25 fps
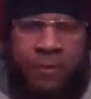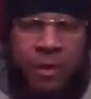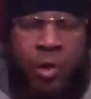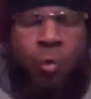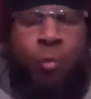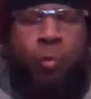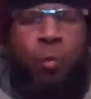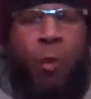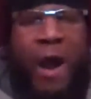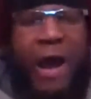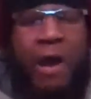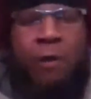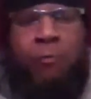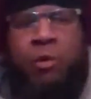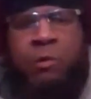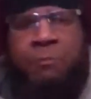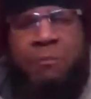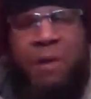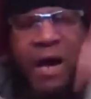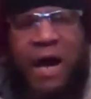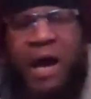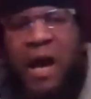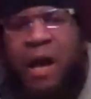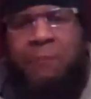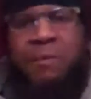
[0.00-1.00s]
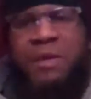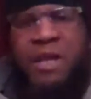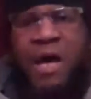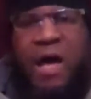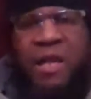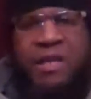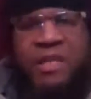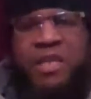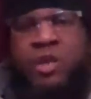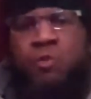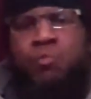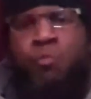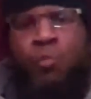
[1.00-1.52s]
Why would Muhammad
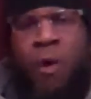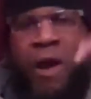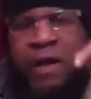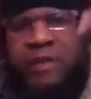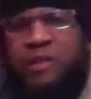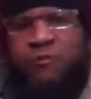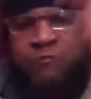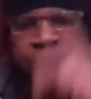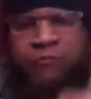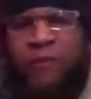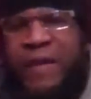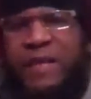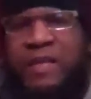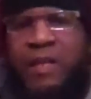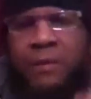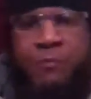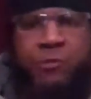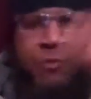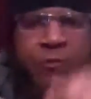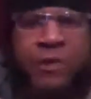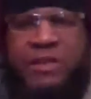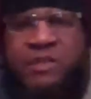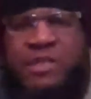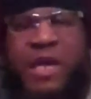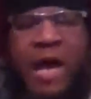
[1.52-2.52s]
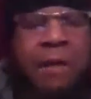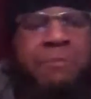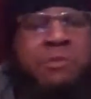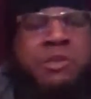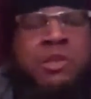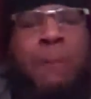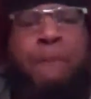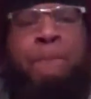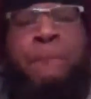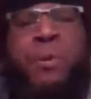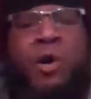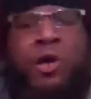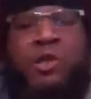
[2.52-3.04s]
Ali want to fight him three times
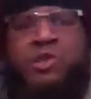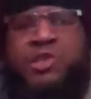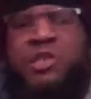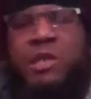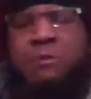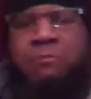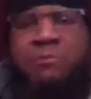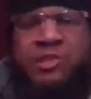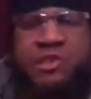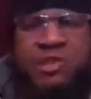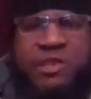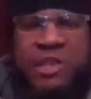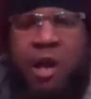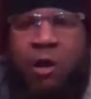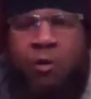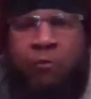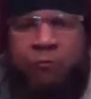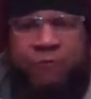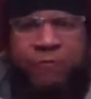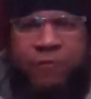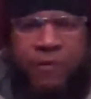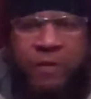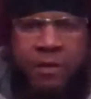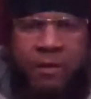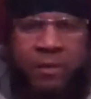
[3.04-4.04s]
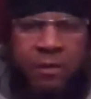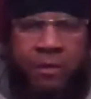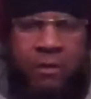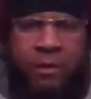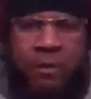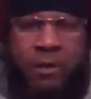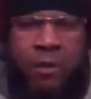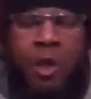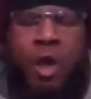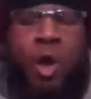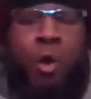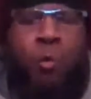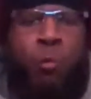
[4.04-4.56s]
to push himself?
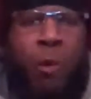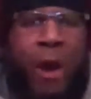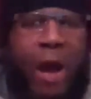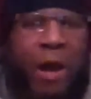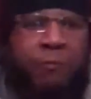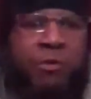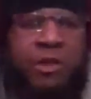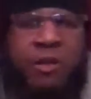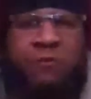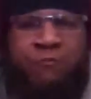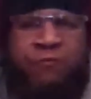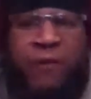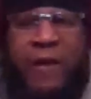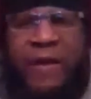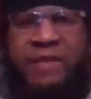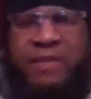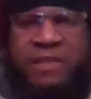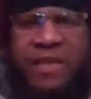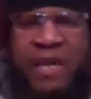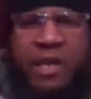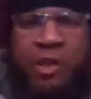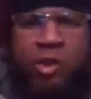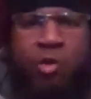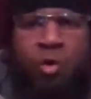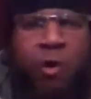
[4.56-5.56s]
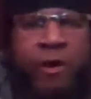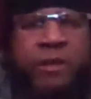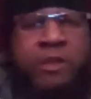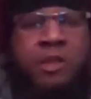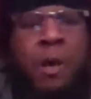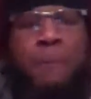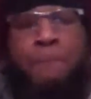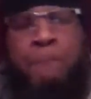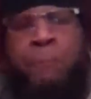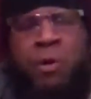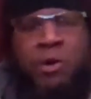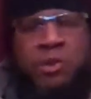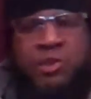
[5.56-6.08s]
Why would he fight Ken Norton
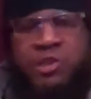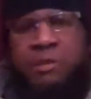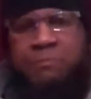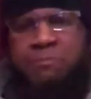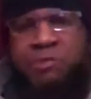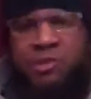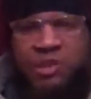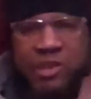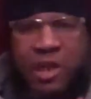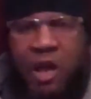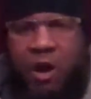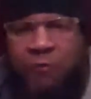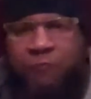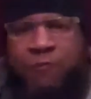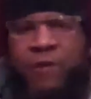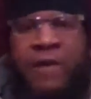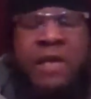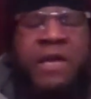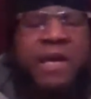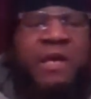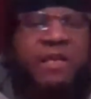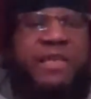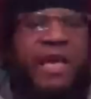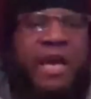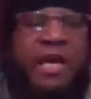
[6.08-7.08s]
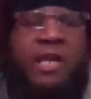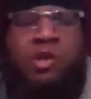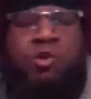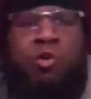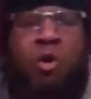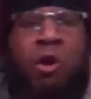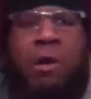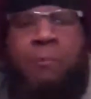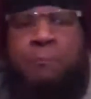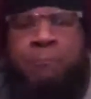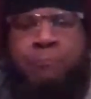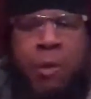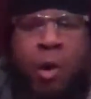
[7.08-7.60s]
to push himself? Ken
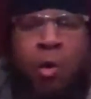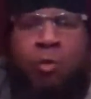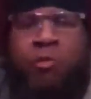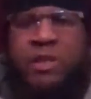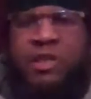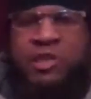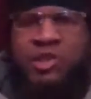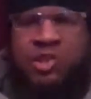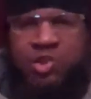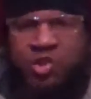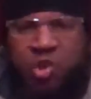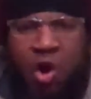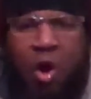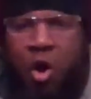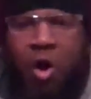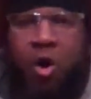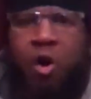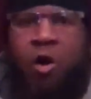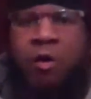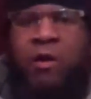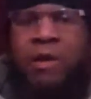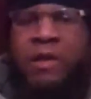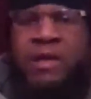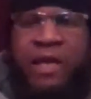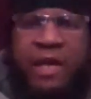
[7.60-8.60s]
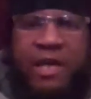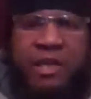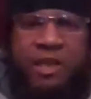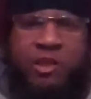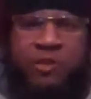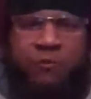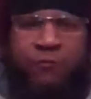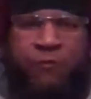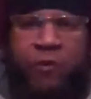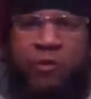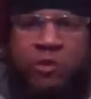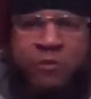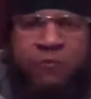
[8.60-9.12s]
Norton broke his jaw in
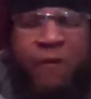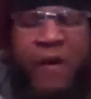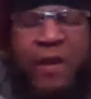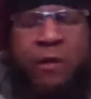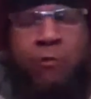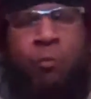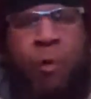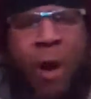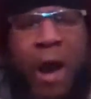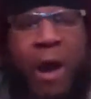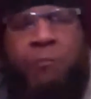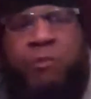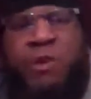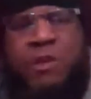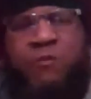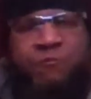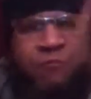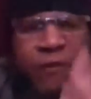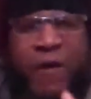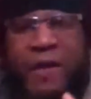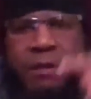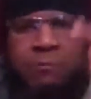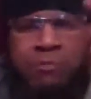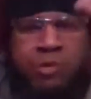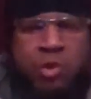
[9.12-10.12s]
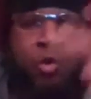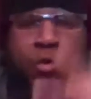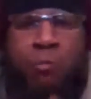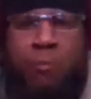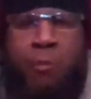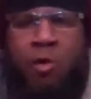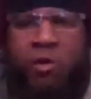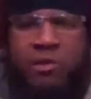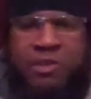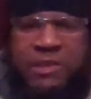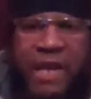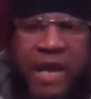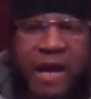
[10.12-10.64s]
his first fight. Why would he fight him two
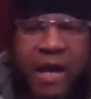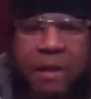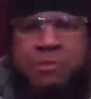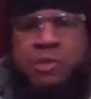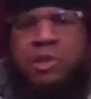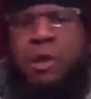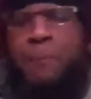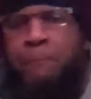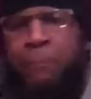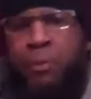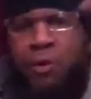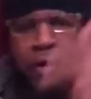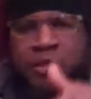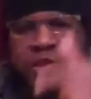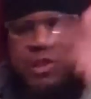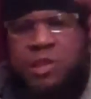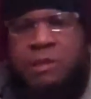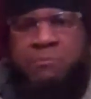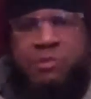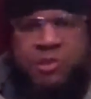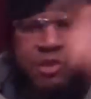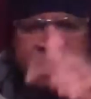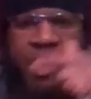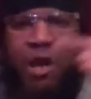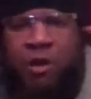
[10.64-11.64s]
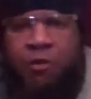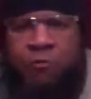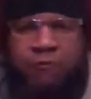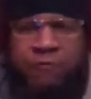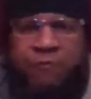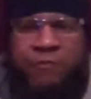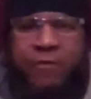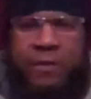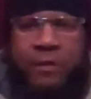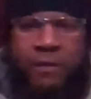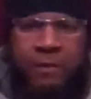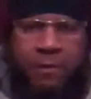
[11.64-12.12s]
more times to push himself?